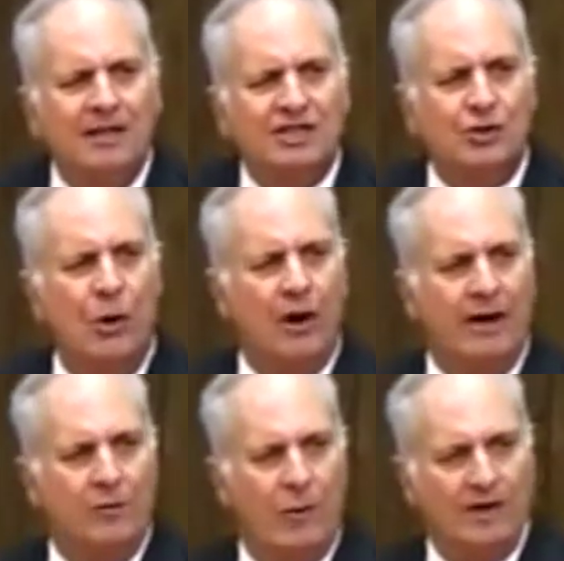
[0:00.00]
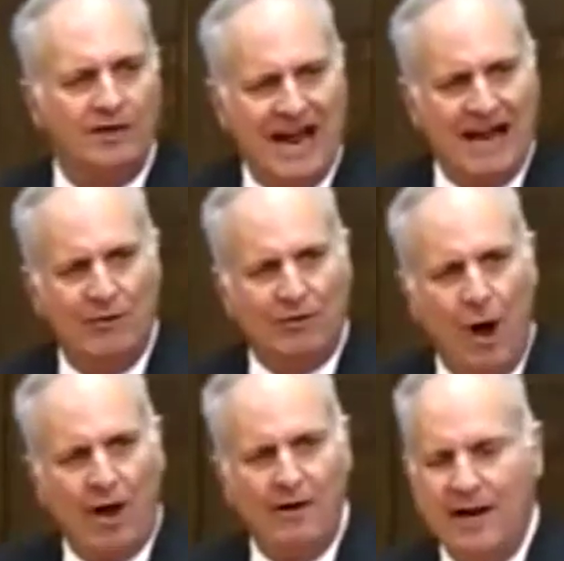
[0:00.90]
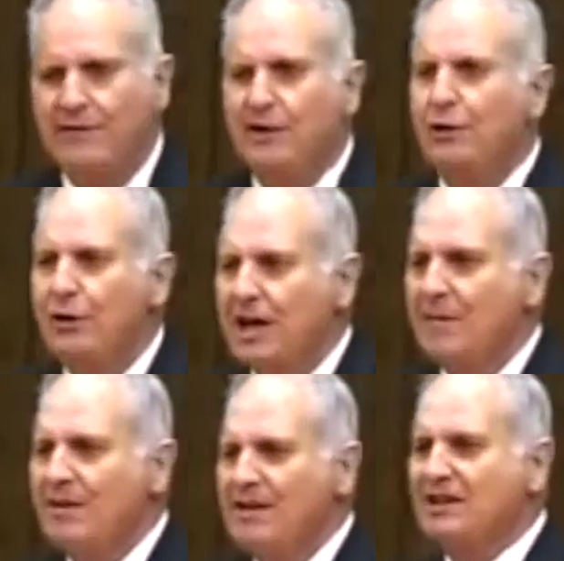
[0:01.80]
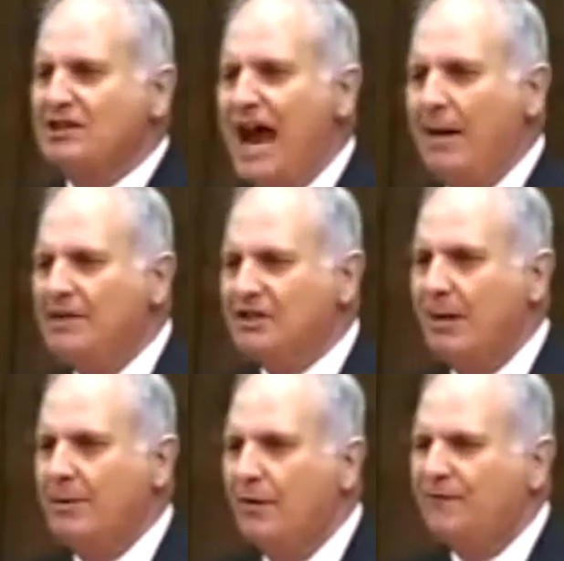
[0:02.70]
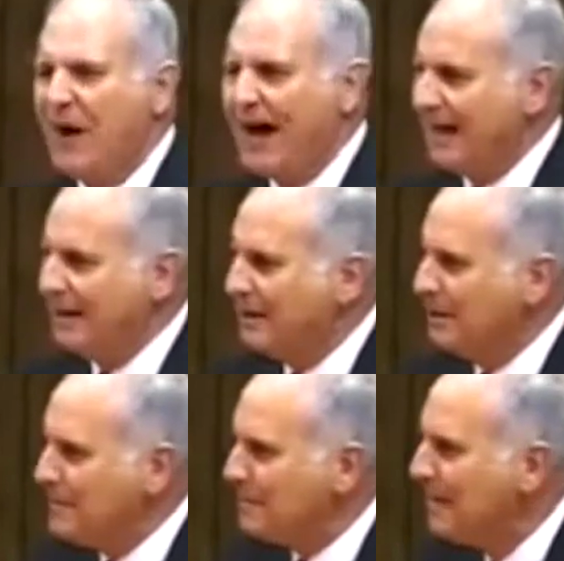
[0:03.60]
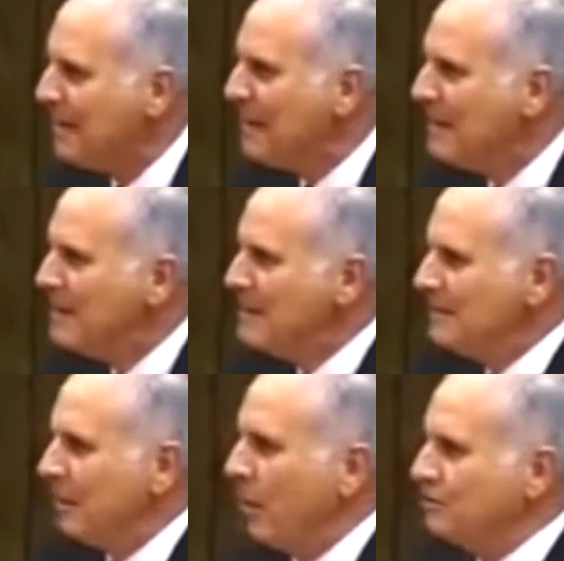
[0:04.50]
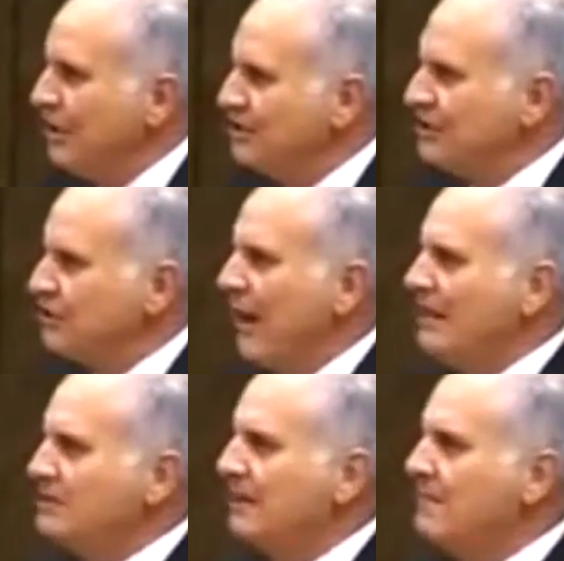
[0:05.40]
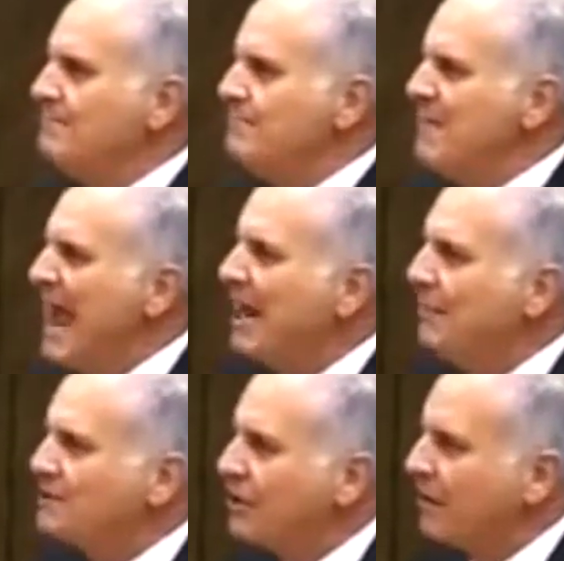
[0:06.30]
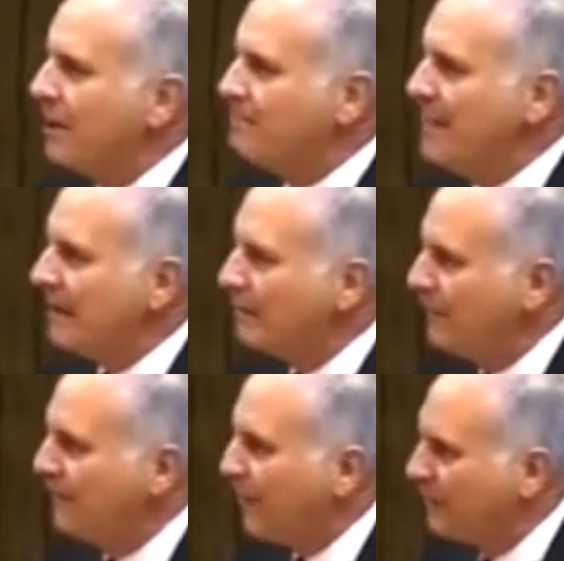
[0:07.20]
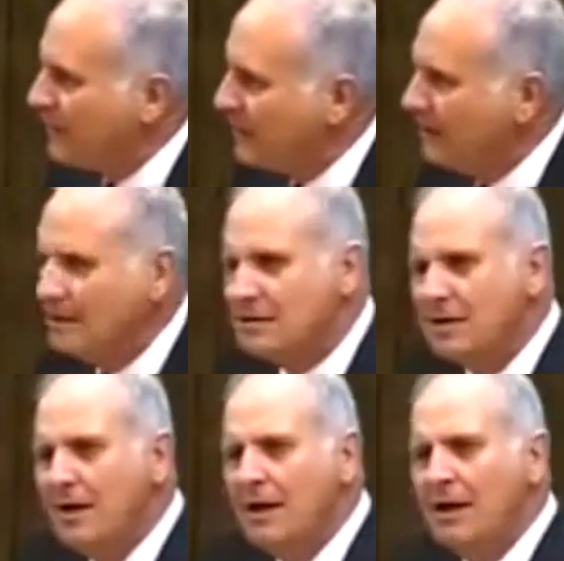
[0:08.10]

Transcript: He destroyed it one time with water, never to do it again, but next time he's coming with fire. The Lord Jesus Christ said the elements are going to melt with fervent heat.